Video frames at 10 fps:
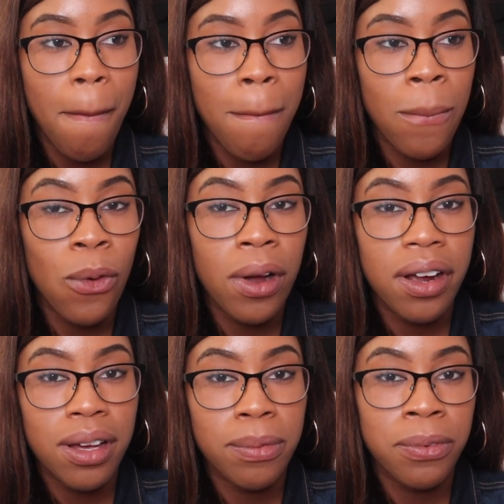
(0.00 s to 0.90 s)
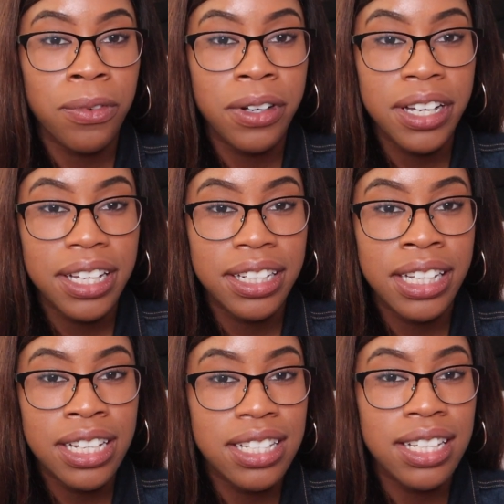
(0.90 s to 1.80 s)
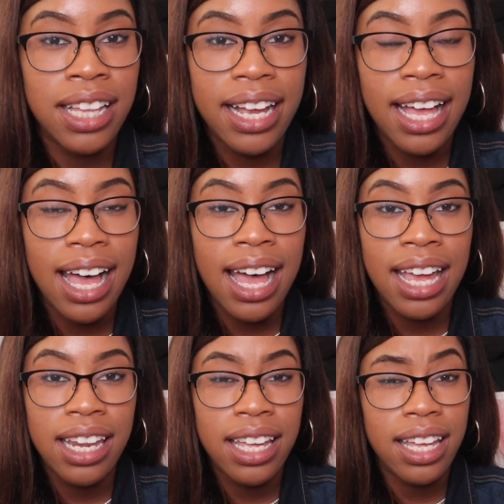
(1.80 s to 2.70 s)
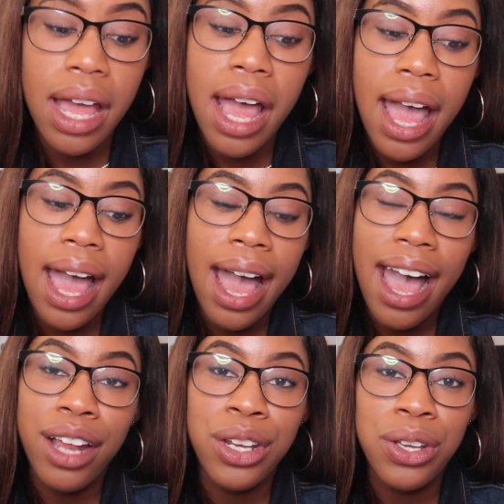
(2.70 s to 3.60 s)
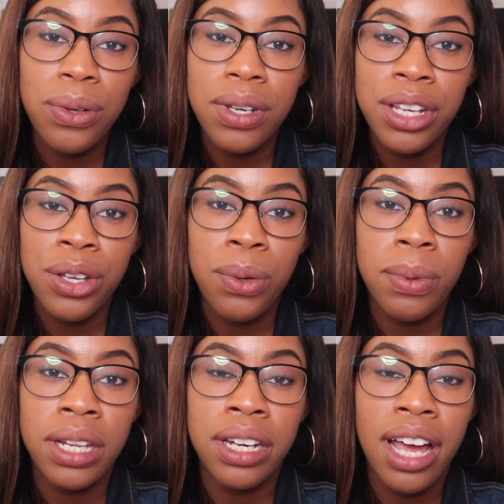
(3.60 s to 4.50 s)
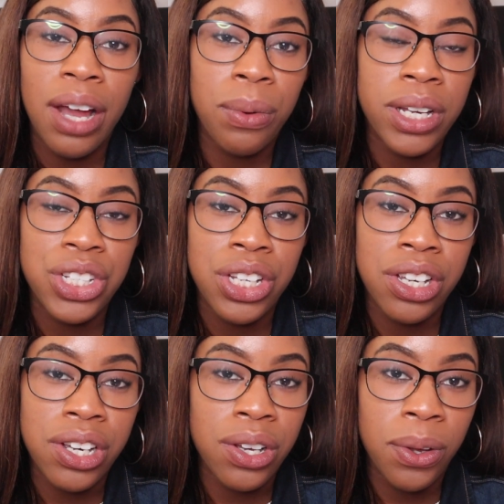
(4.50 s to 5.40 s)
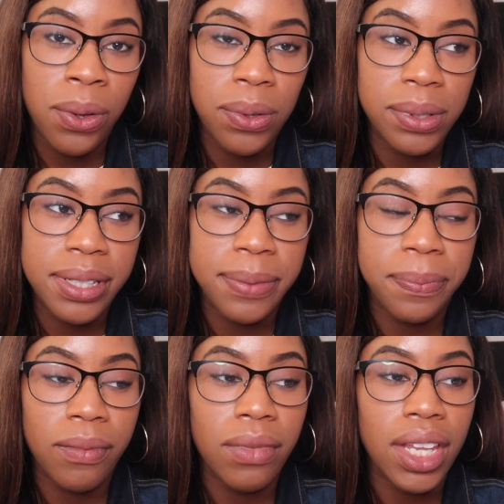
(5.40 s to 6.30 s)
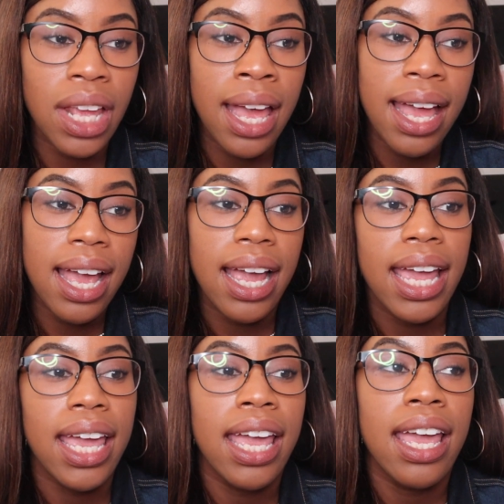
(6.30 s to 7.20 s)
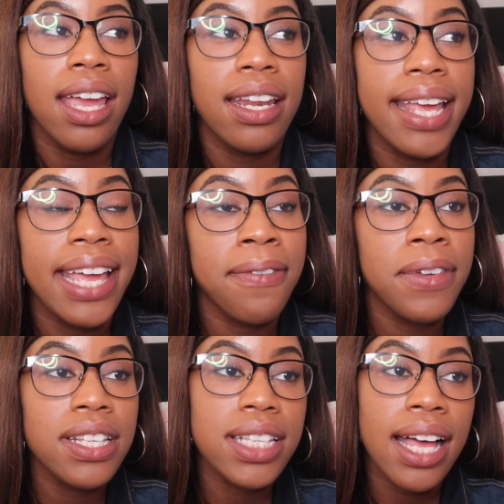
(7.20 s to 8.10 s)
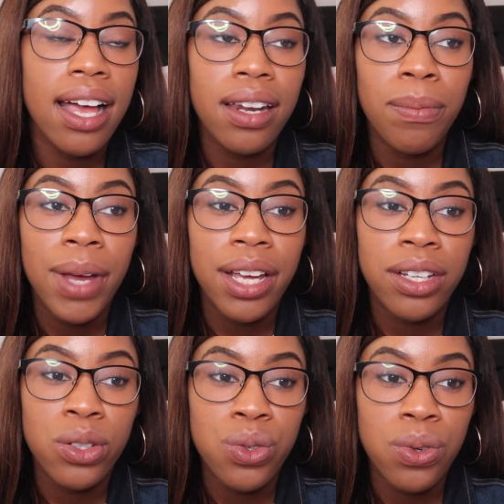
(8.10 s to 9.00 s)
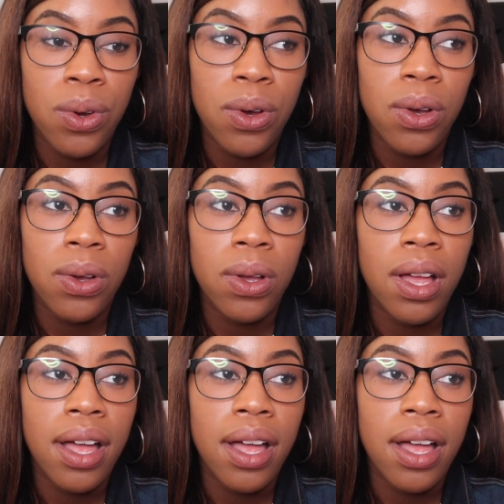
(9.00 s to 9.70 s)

more upfront than to like hide it. How do you deal with not reaching your goals? And if it's out of my control,